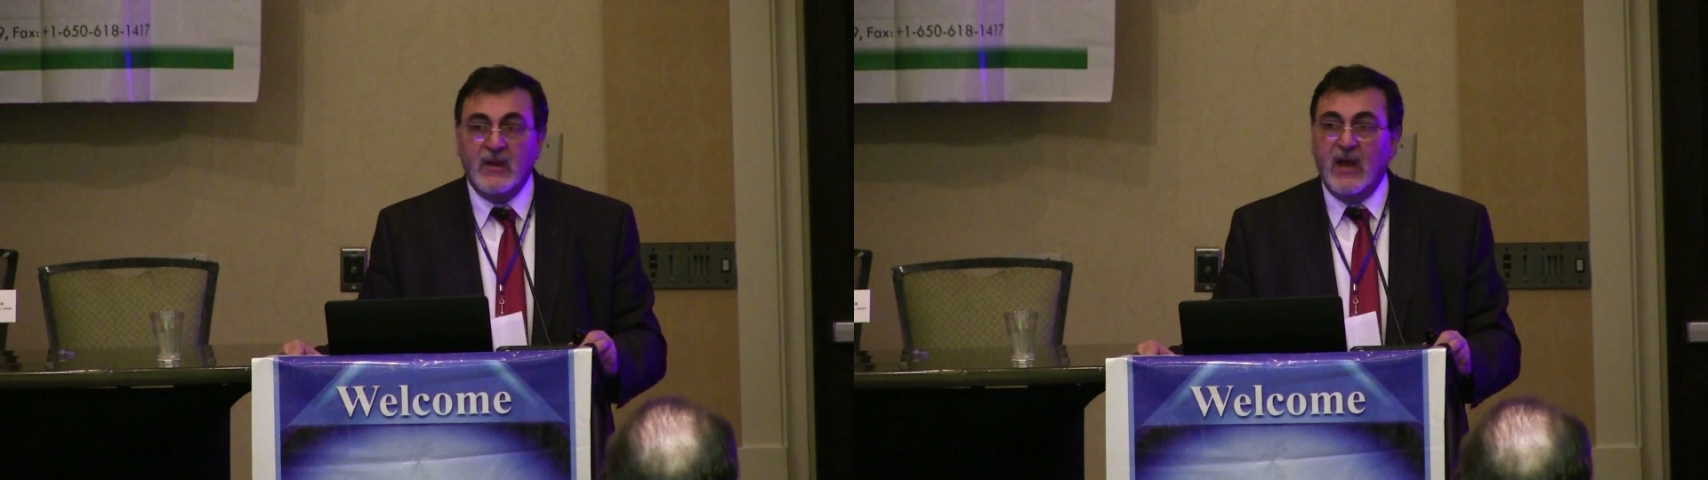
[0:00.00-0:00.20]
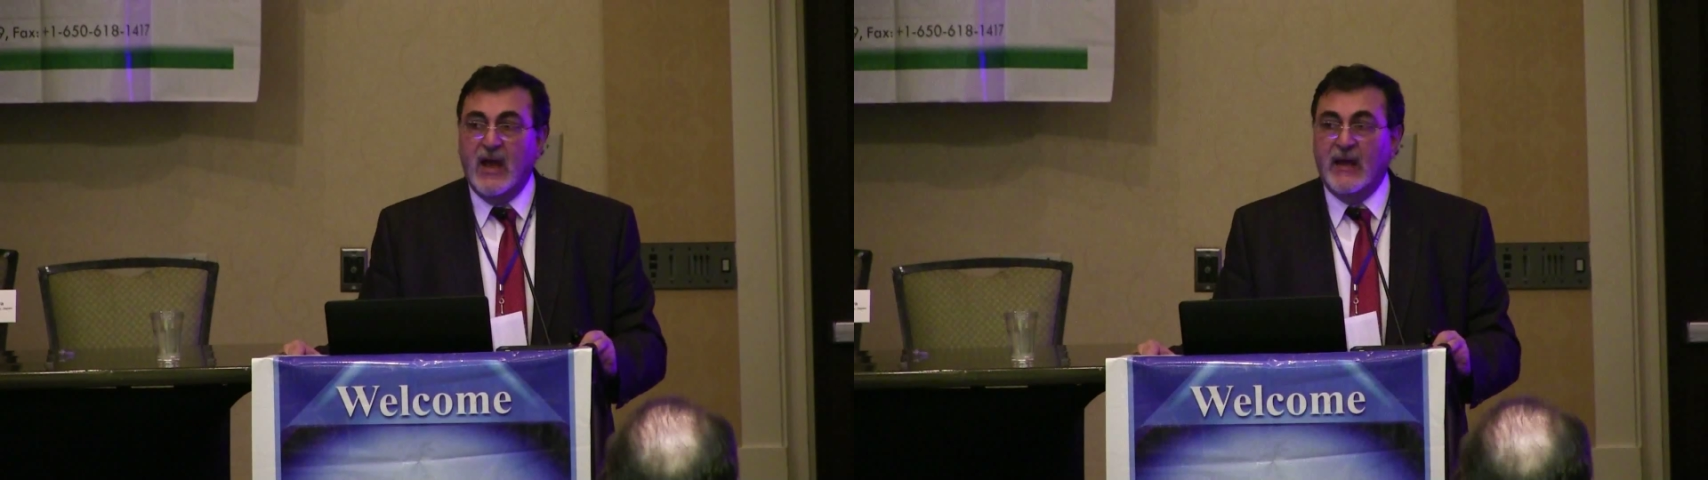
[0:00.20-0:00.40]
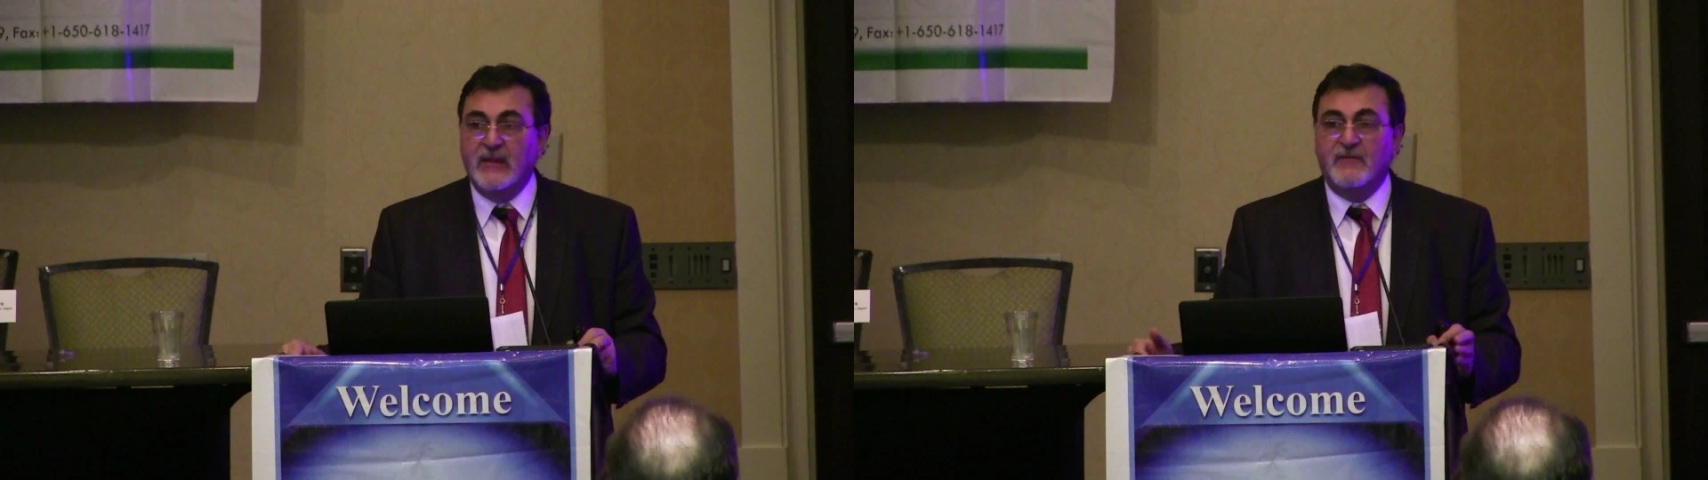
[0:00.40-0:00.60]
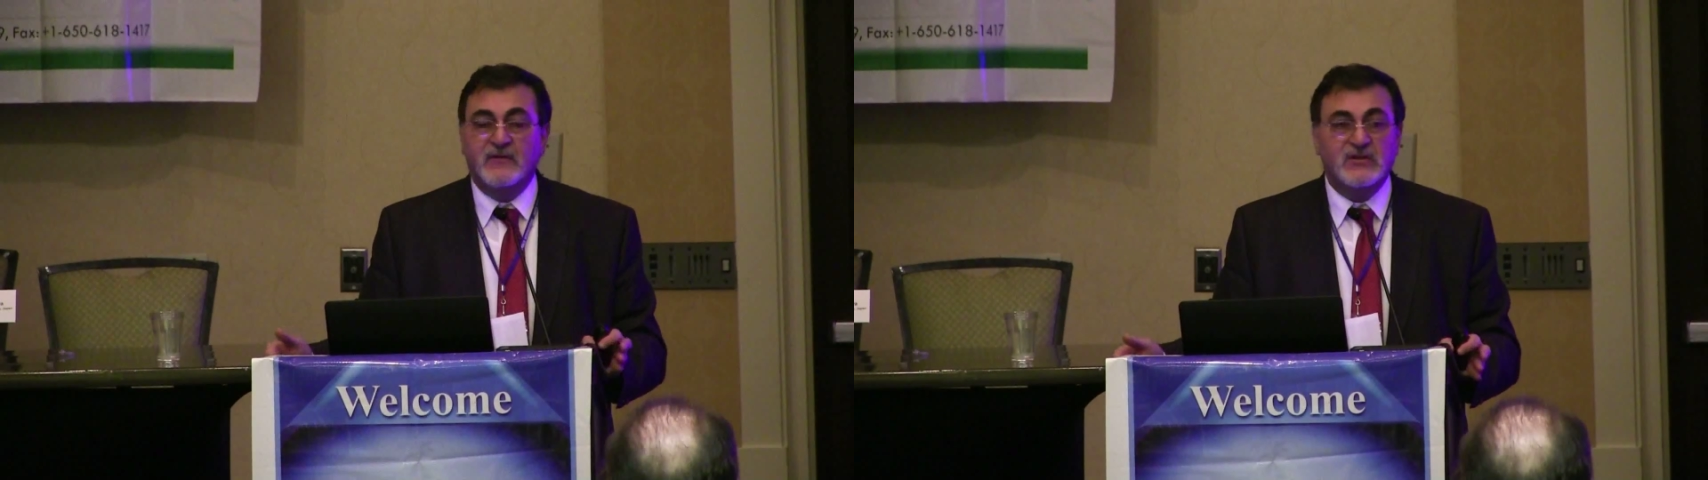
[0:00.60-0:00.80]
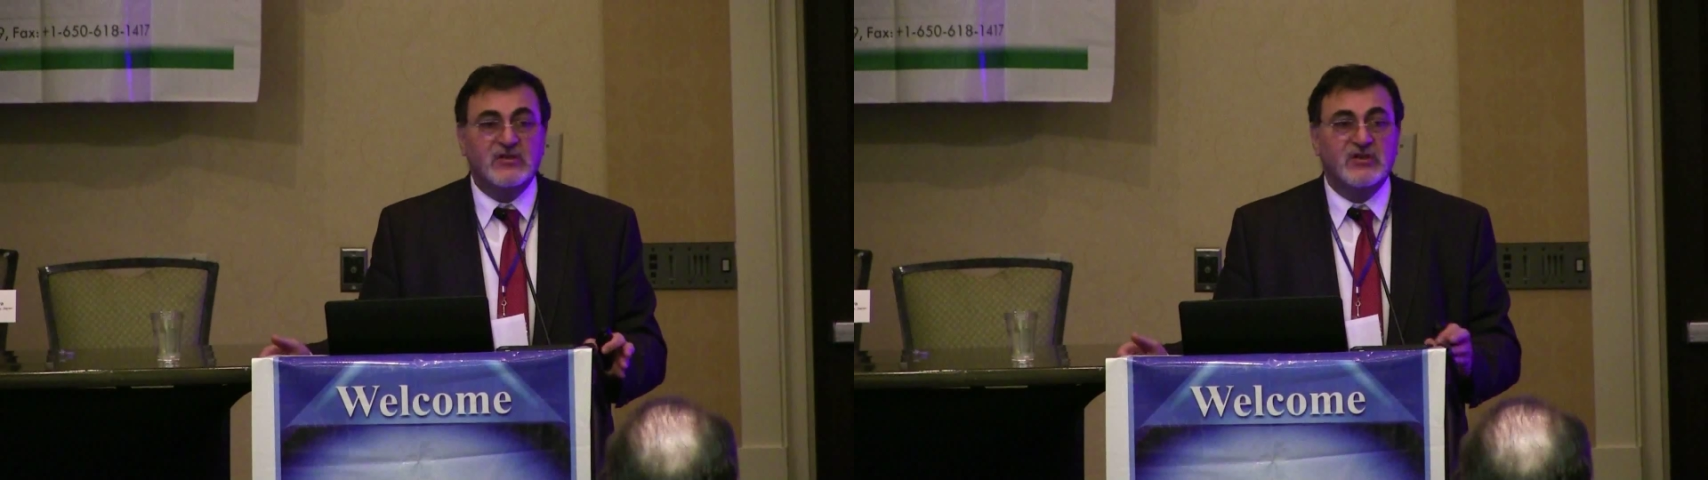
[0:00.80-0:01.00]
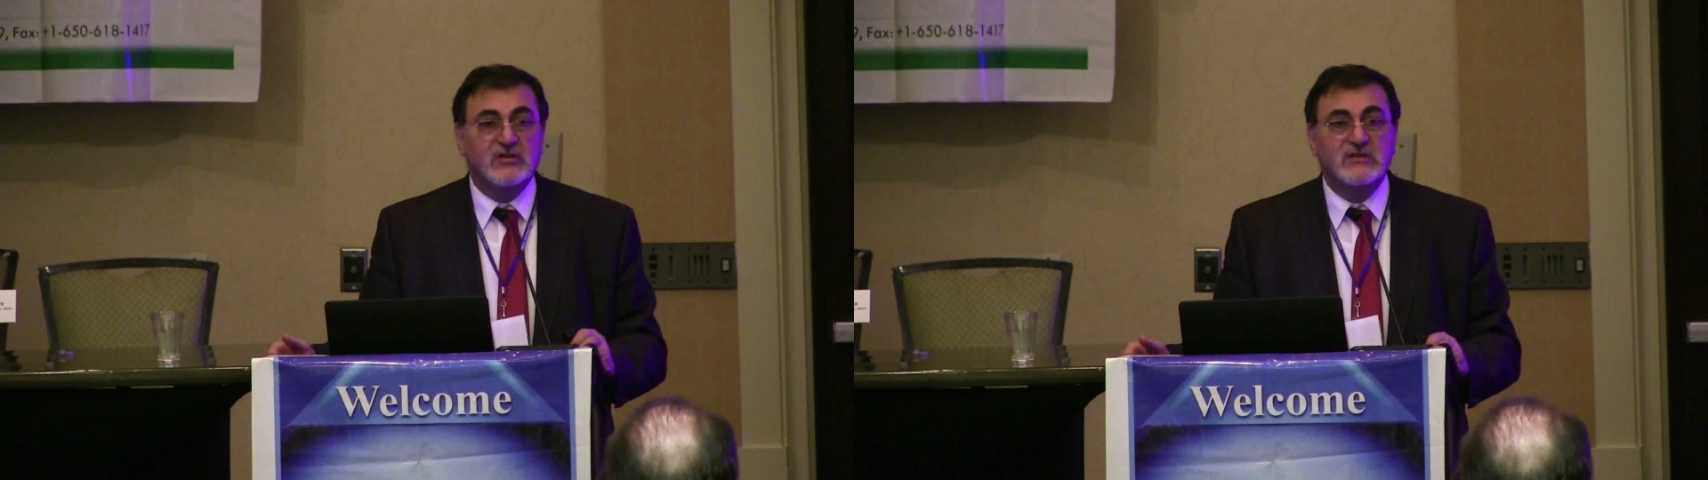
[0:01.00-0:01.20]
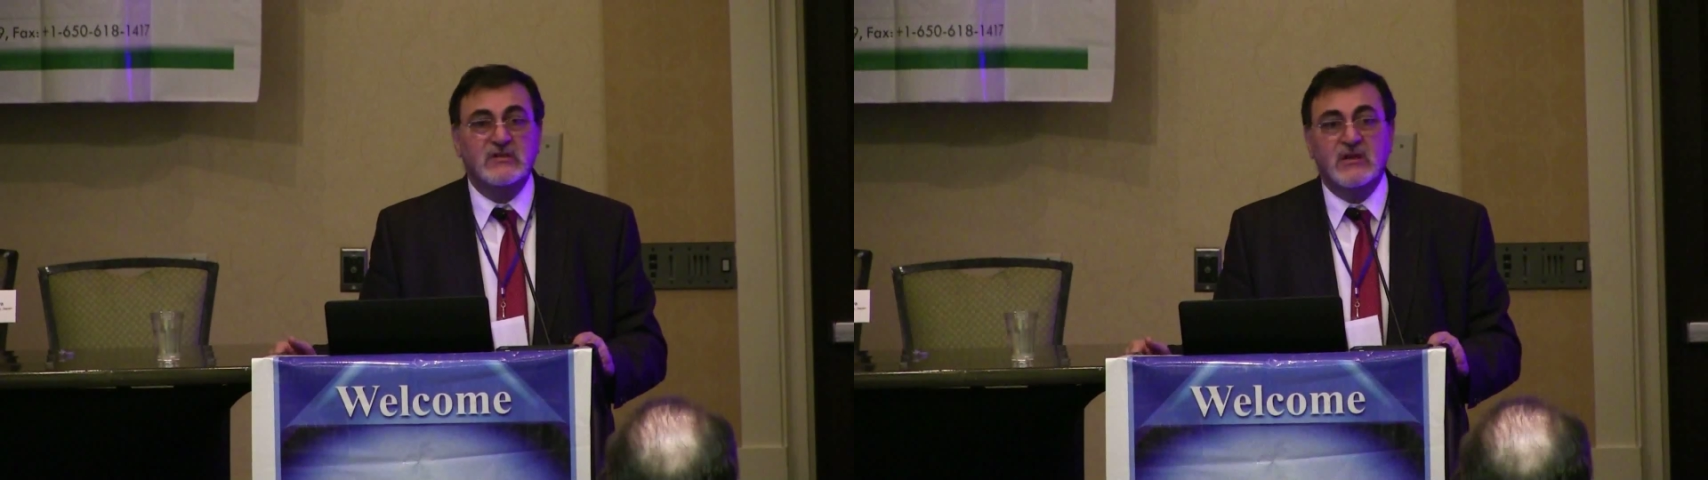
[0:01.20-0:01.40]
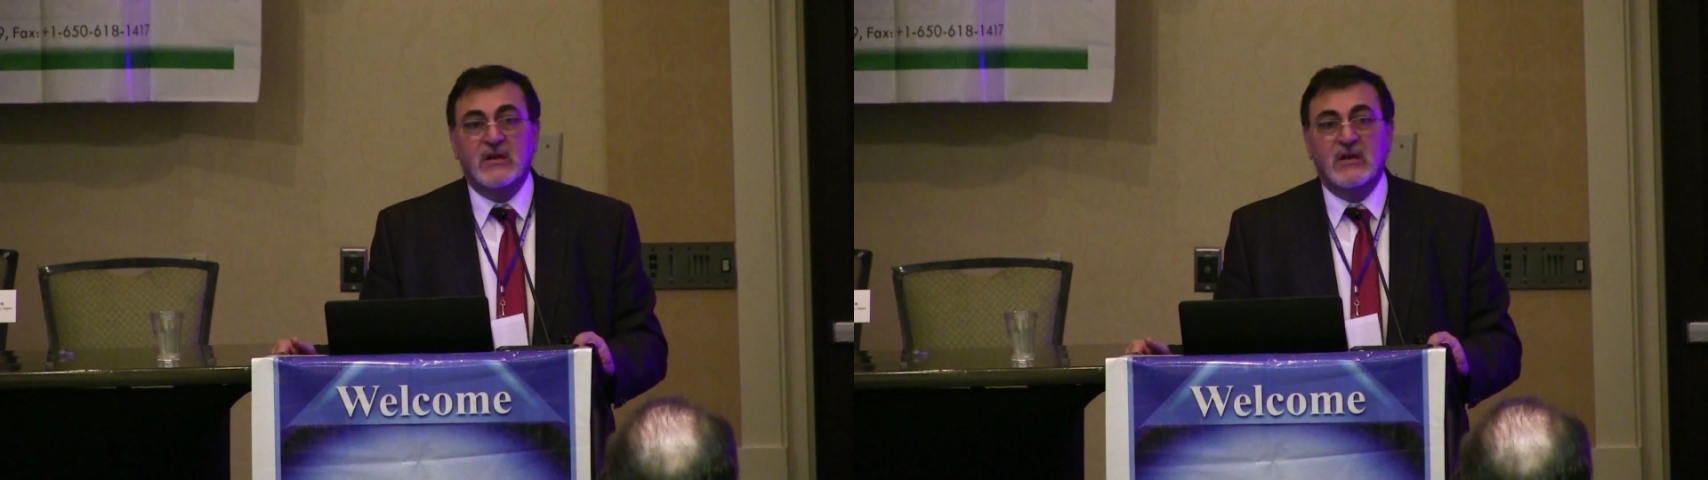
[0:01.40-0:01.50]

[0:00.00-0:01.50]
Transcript: And the physicians,